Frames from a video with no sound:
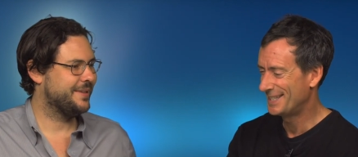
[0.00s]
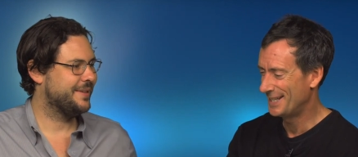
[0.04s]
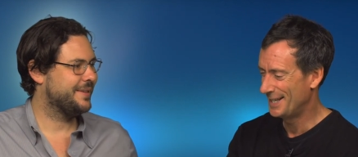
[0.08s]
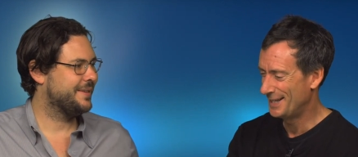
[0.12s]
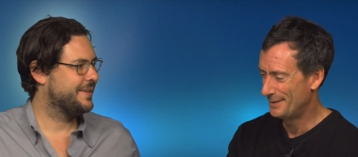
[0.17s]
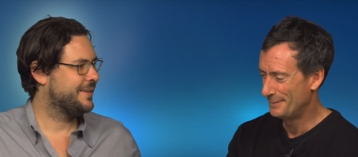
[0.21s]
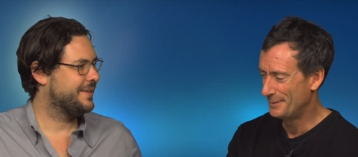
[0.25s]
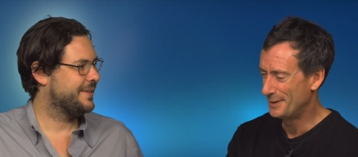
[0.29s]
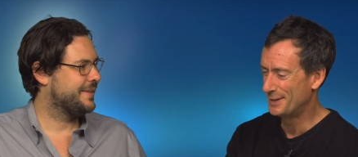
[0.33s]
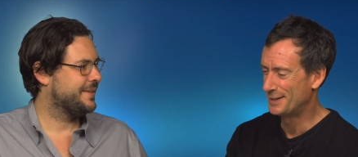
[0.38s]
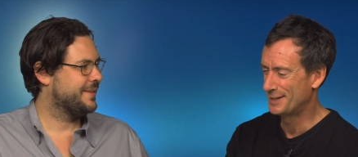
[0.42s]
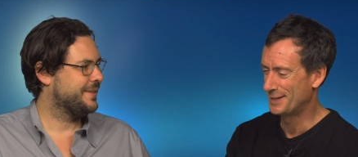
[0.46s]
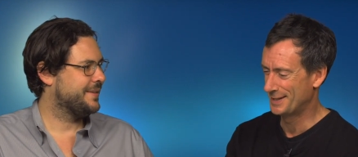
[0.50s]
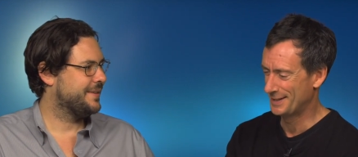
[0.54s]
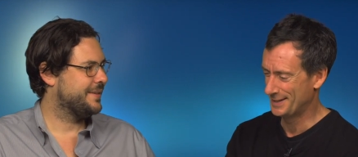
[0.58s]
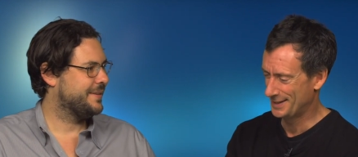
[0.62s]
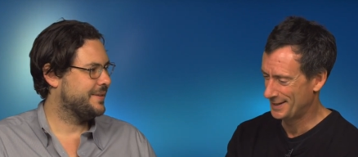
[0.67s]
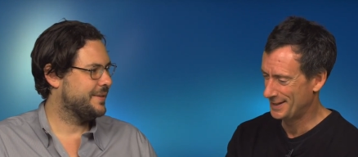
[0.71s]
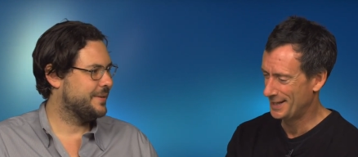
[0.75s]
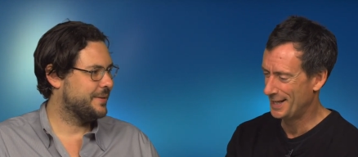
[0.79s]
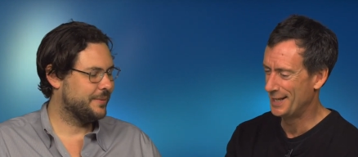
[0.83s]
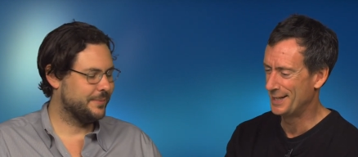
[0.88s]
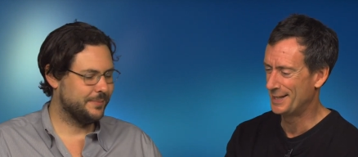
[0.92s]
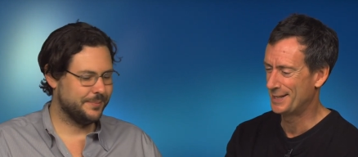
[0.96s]
Speaker 1: Sam, it's,
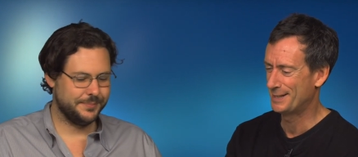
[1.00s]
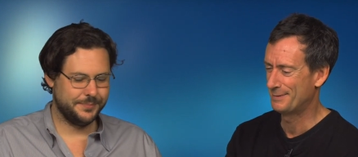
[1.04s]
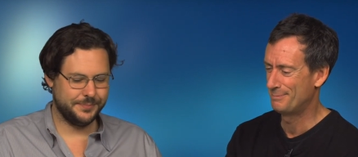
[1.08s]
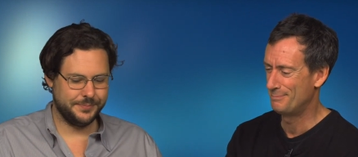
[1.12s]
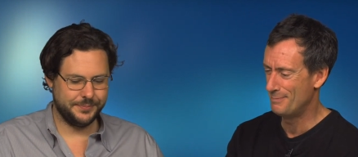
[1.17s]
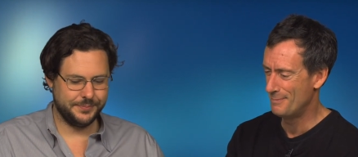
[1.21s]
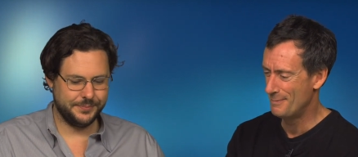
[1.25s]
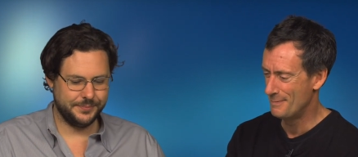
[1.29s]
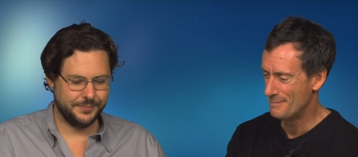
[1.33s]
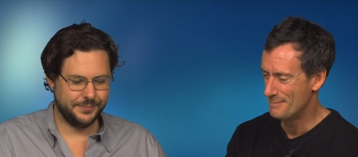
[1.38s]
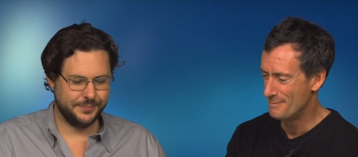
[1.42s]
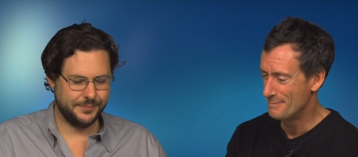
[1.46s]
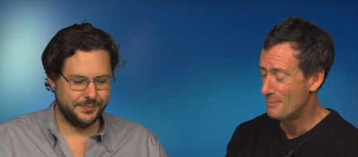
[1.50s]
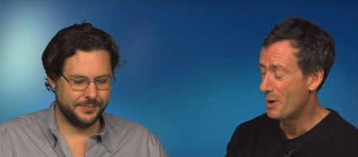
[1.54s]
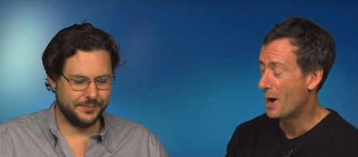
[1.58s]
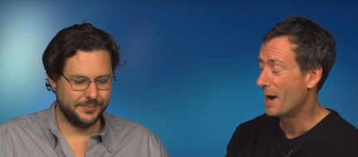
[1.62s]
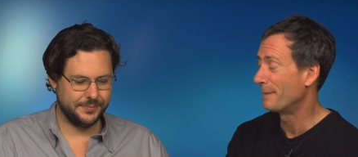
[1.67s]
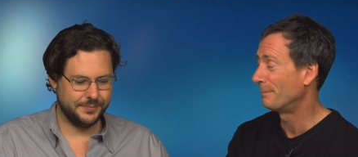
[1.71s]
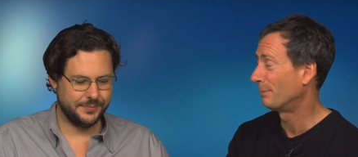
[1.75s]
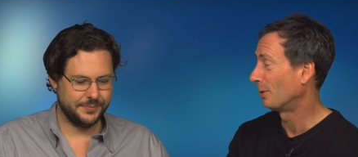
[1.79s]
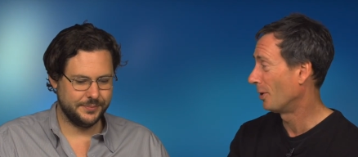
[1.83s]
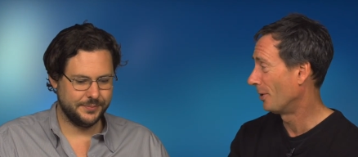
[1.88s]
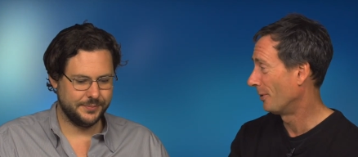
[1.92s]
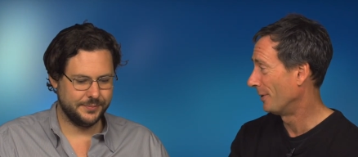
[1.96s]
it's
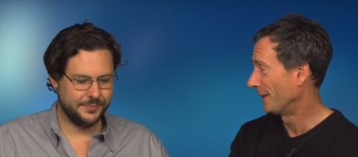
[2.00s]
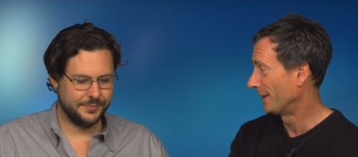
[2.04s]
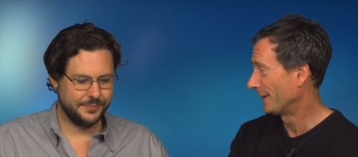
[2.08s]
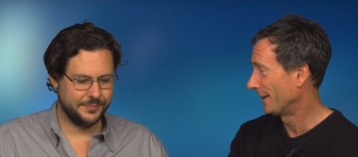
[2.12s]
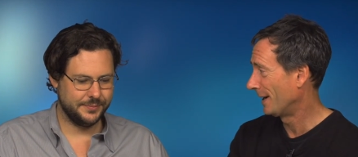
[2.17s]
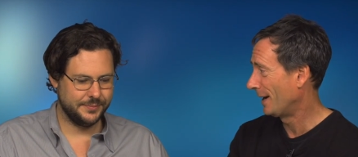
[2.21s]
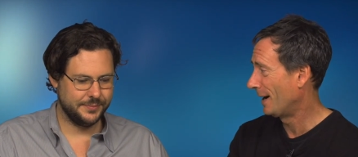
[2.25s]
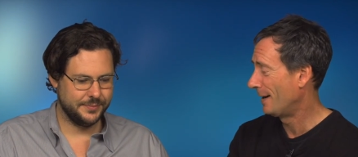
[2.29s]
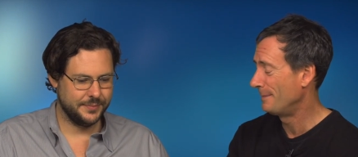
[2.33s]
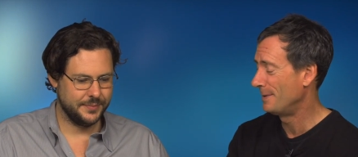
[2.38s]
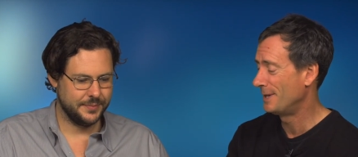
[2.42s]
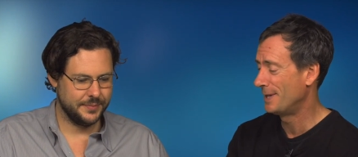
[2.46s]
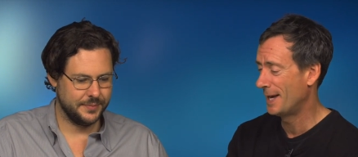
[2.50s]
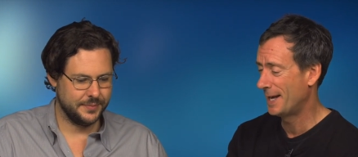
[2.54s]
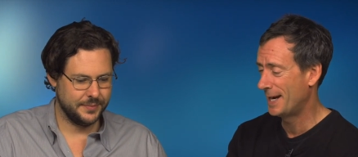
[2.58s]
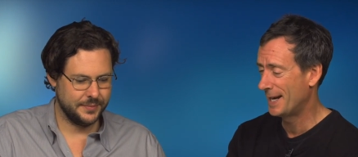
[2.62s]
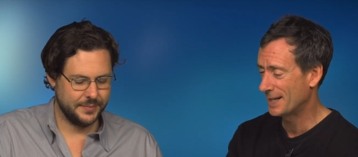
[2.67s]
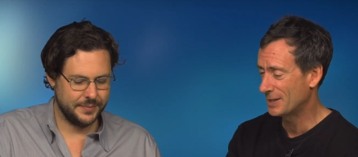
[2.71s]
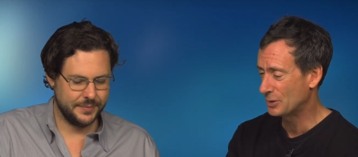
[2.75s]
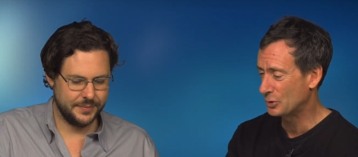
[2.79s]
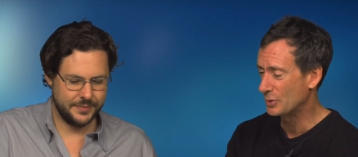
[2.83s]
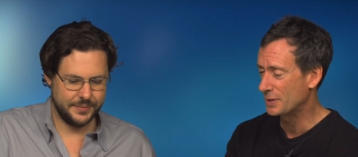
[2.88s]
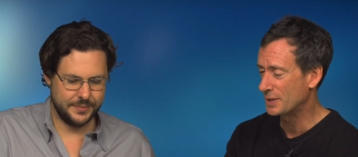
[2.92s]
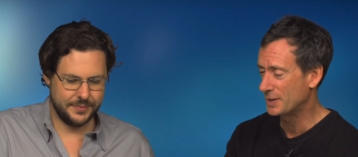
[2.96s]
mind blowing. I mean, that
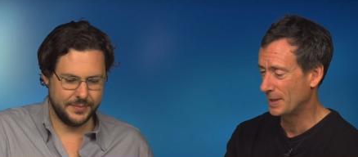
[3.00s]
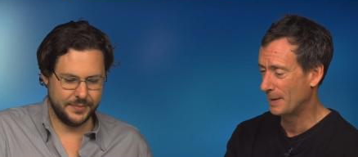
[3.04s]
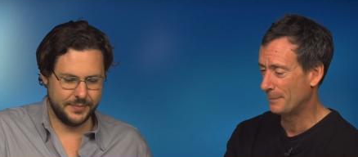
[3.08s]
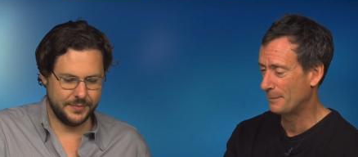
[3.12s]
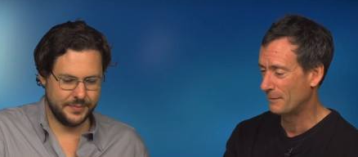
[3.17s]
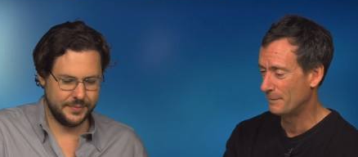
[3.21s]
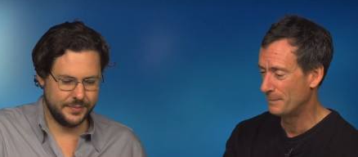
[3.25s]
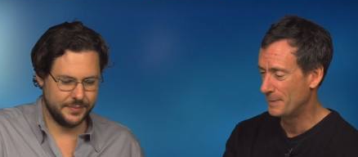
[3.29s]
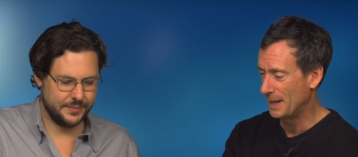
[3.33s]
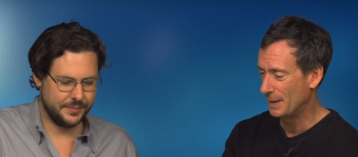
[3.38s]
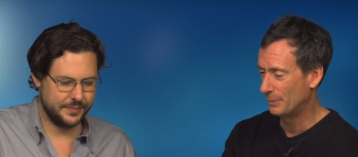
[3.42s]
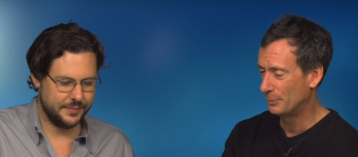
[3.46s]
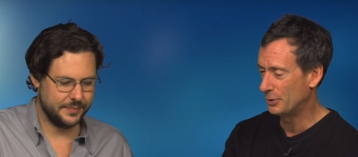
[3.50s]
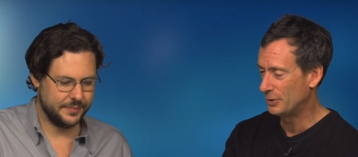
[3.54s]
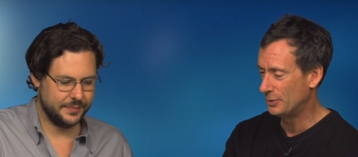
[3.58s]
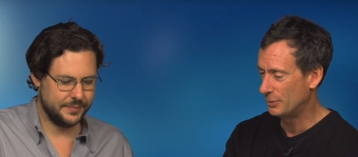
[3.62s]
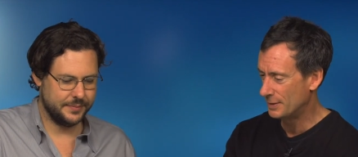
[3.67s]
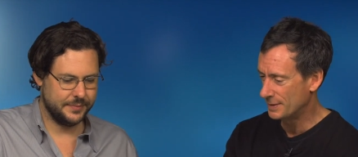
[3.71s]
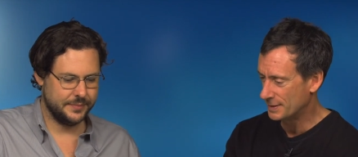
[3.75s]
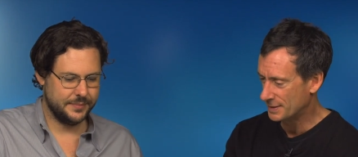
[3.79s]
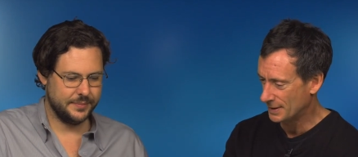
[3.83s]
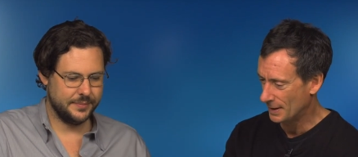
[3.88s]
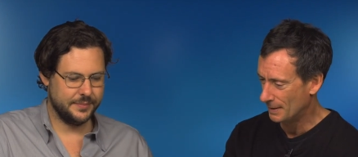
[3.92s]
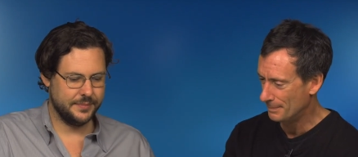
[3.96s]
extra step of being able to do
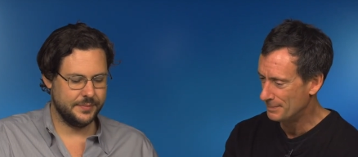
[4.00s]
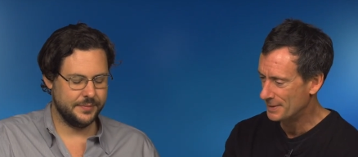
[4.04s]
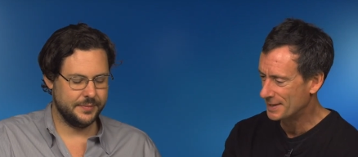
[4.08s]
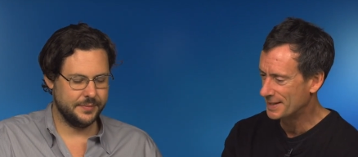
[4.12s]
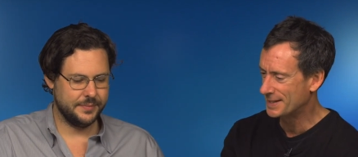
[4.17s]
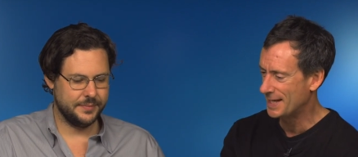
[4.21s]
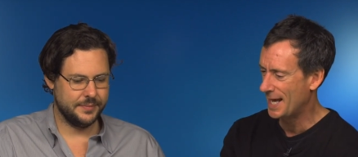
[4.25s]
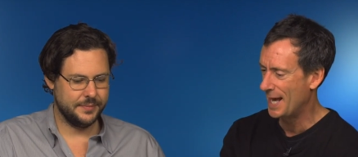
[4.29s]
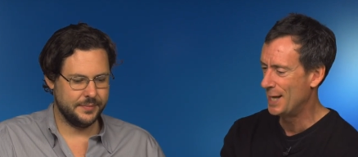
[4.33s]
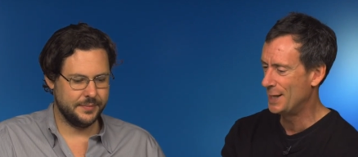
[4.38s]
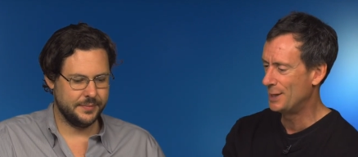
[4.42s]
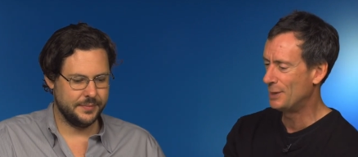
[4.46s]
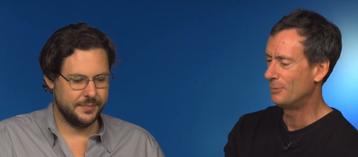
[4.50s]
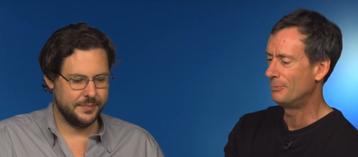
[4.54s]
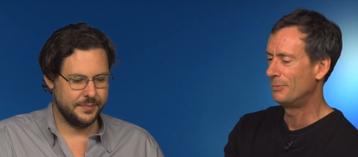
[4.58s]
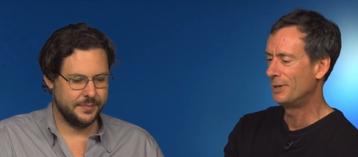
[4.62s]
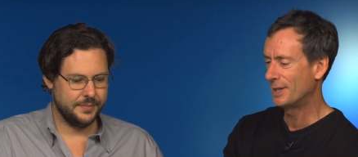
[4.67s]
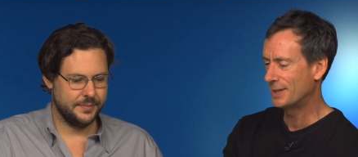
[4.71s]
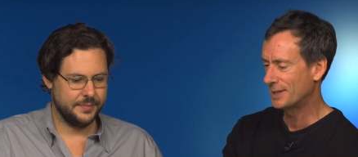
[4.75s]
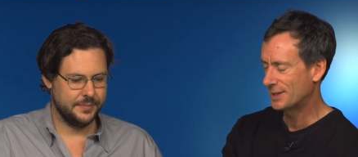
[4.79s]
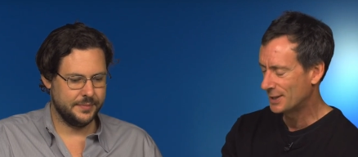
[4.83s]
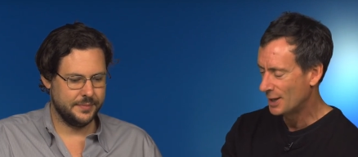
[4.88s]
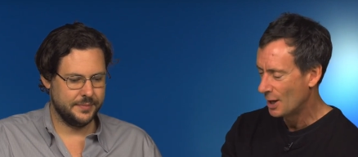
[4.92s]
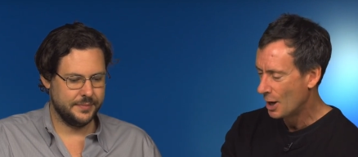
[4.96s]
the sub mix and the
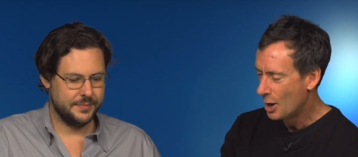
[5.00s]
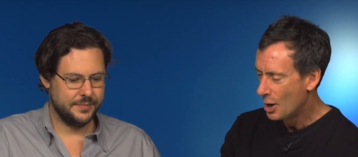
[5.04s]
mix